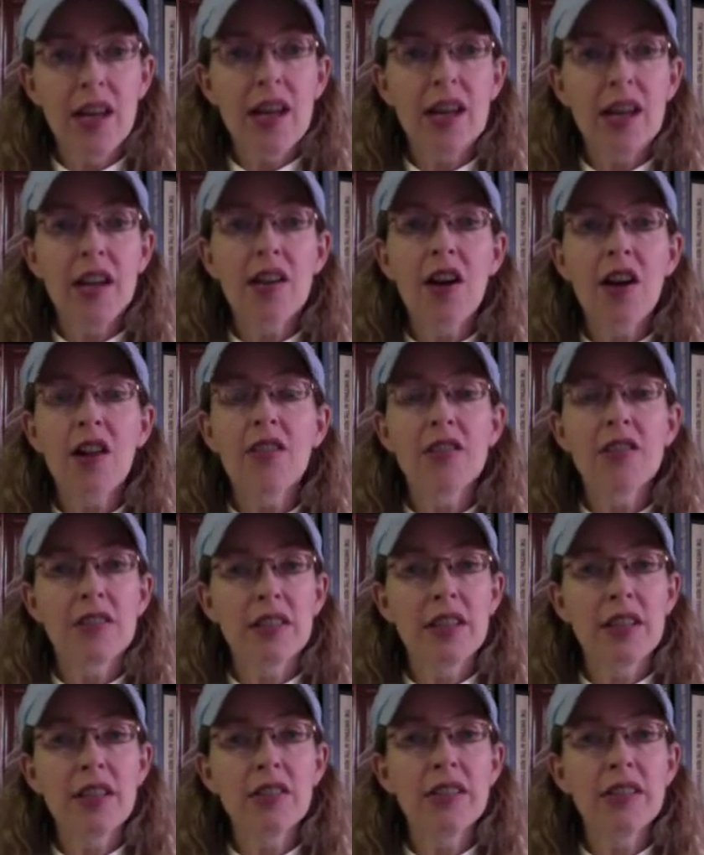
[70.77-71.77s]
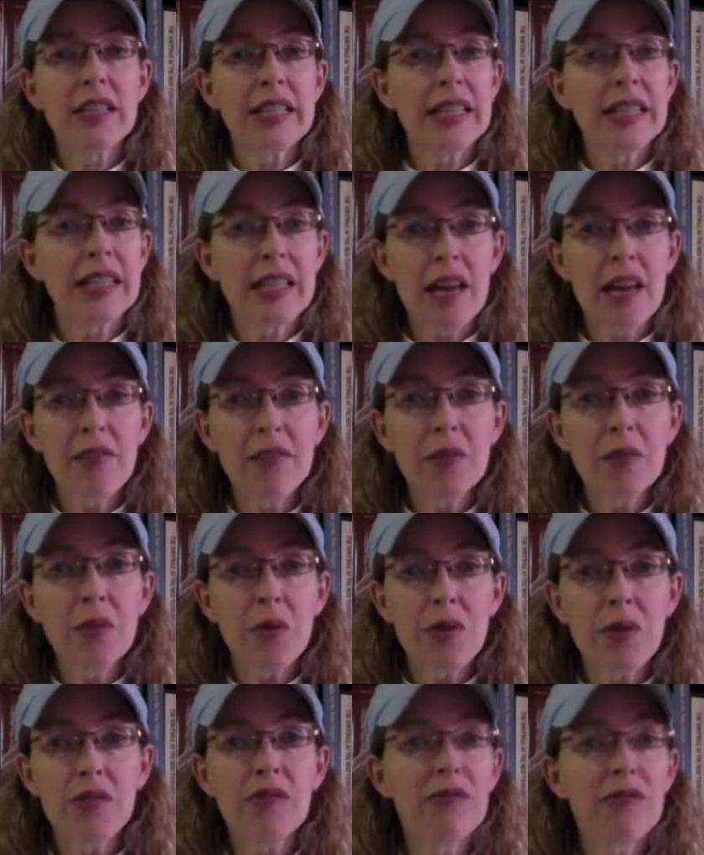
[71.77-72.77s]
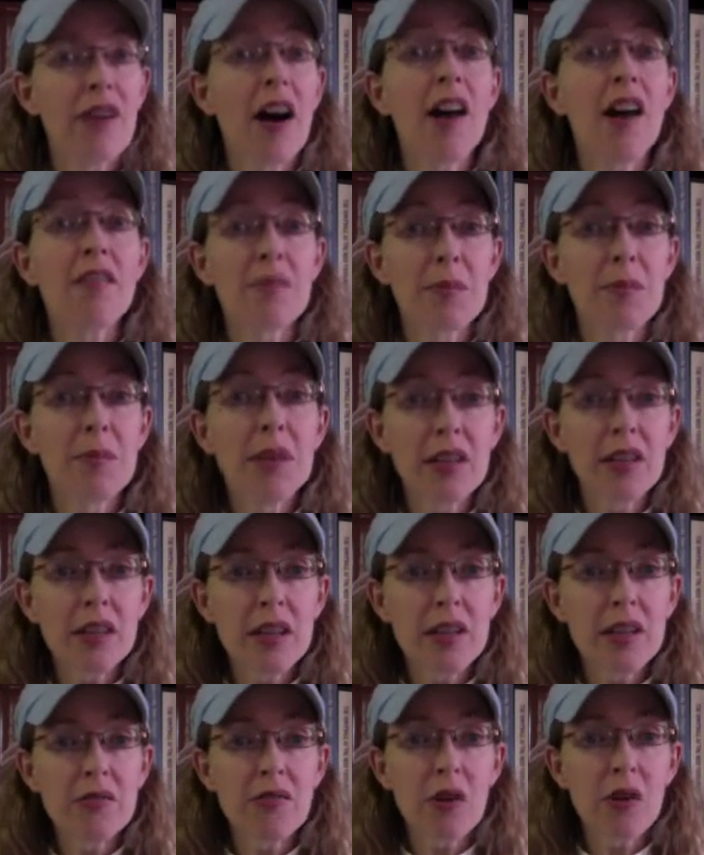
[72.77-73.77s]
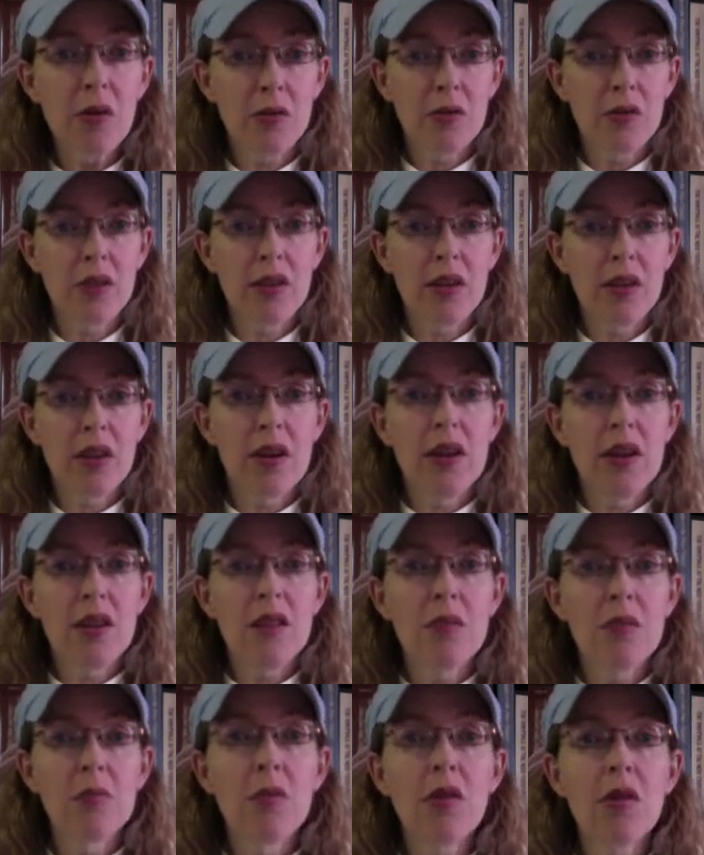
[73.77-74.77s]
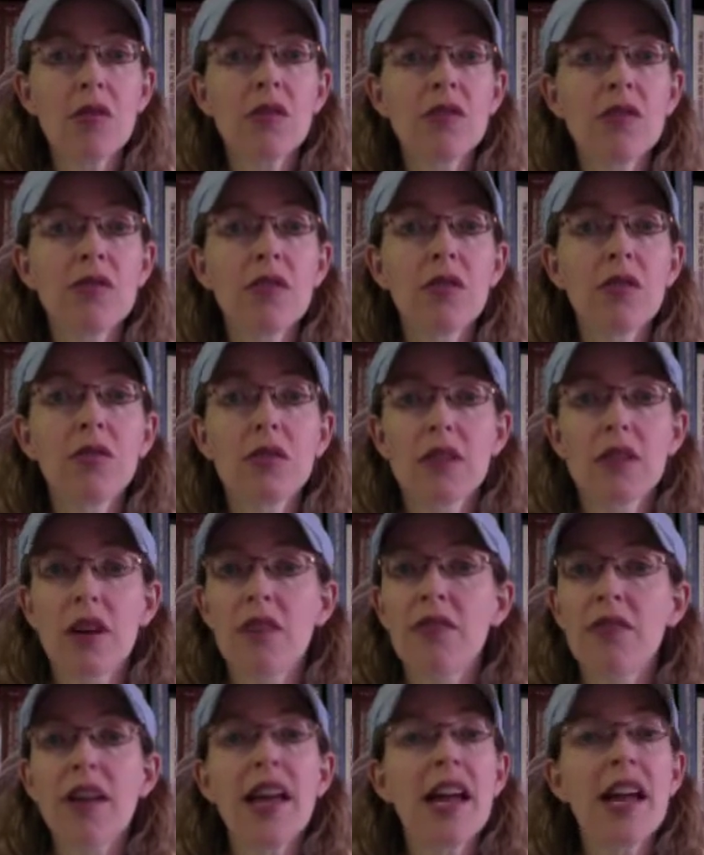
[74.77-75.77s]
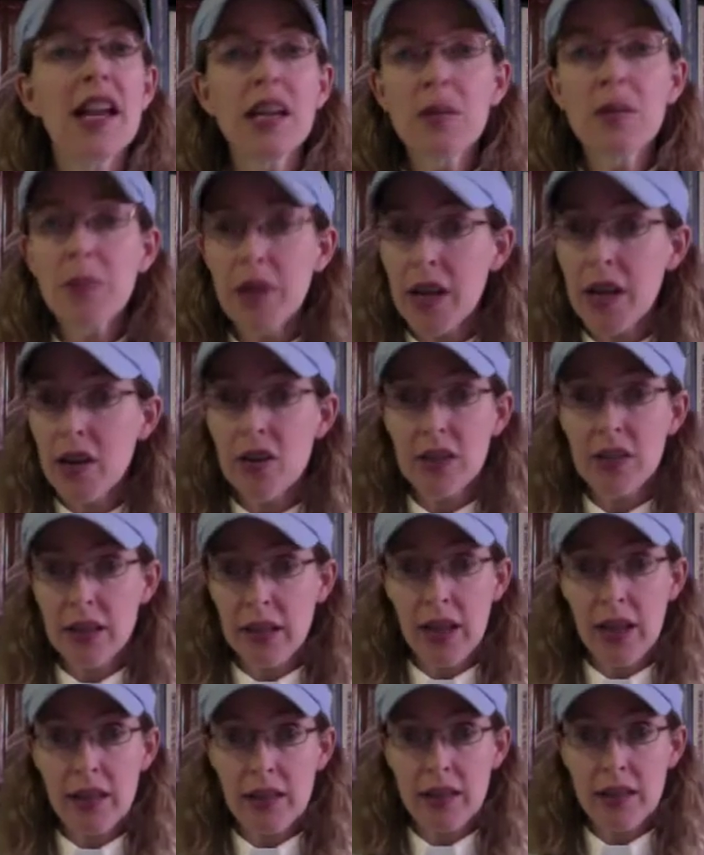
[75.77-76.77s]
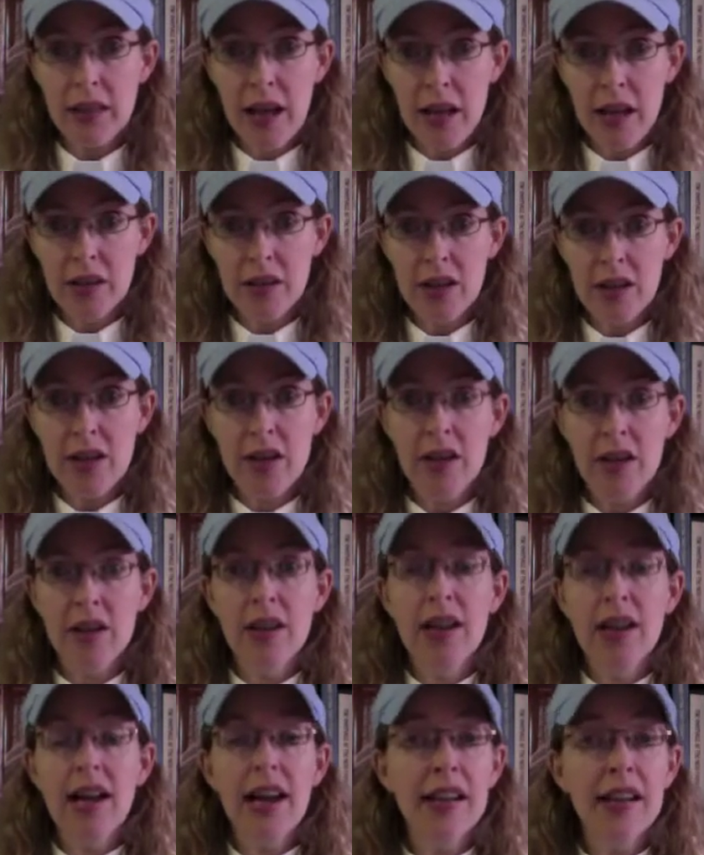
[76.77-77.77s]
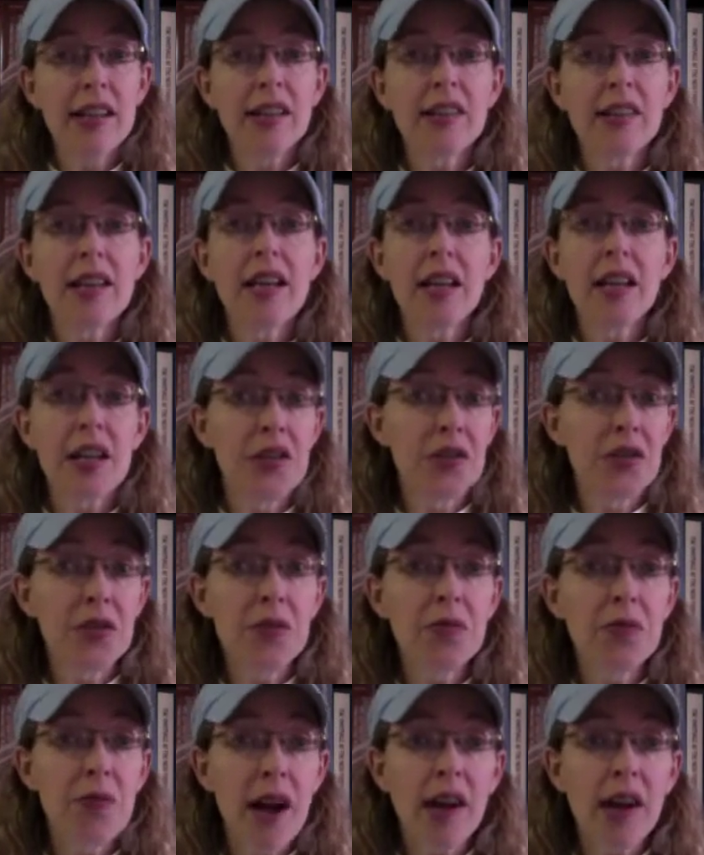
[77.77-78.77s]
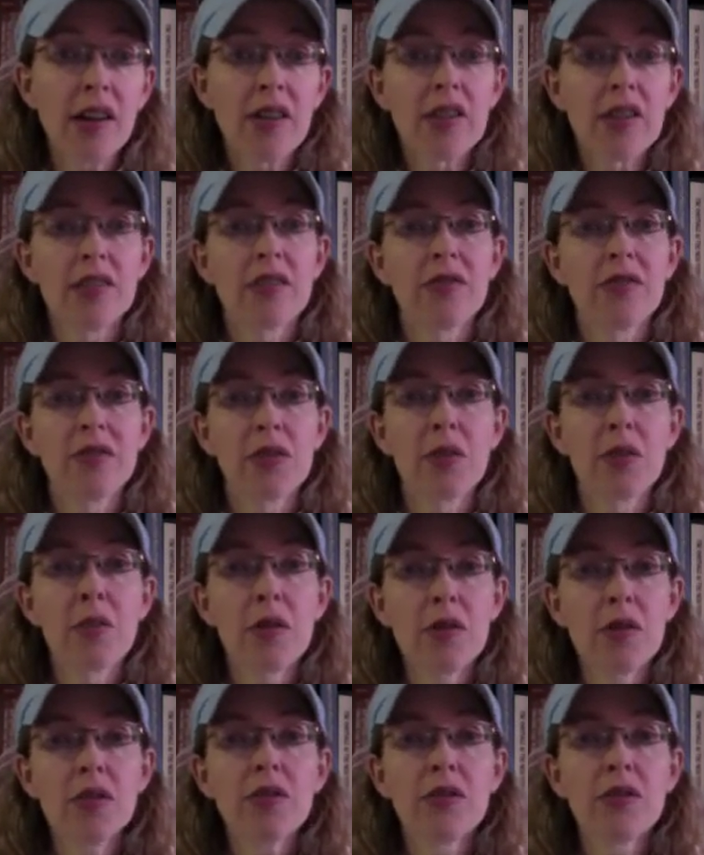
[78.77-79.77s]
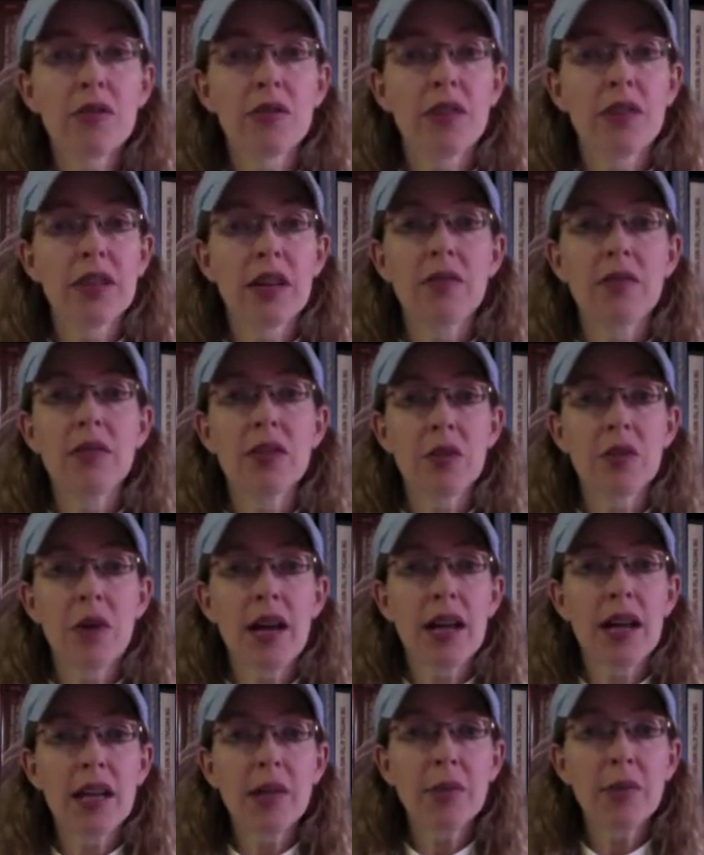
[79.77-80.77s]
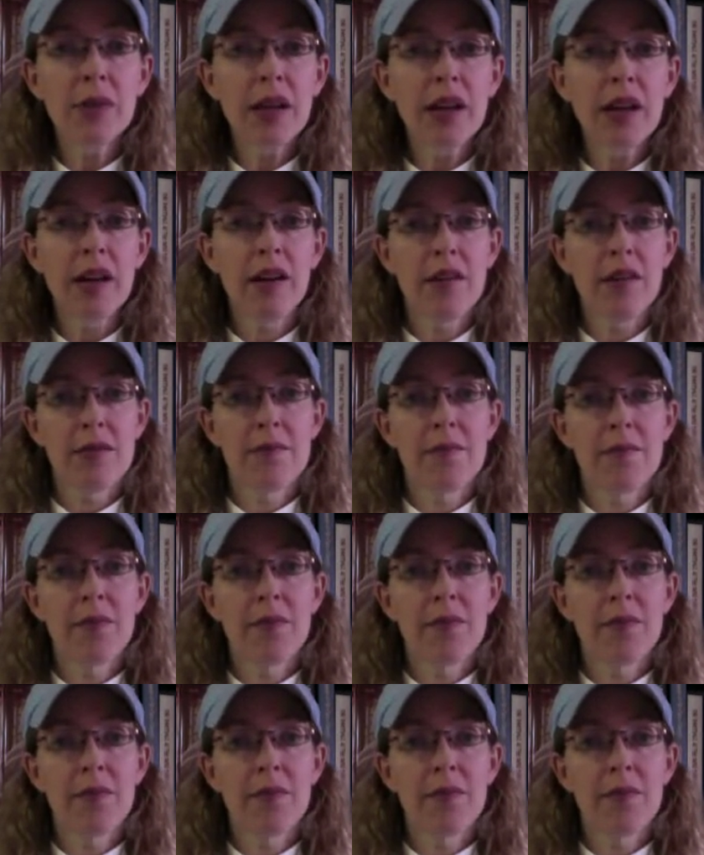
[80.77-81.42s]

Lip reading: He garnered nearly 7.5 million votes, the most votes of any player selected last year, and he set a new record for the most votes given to any player,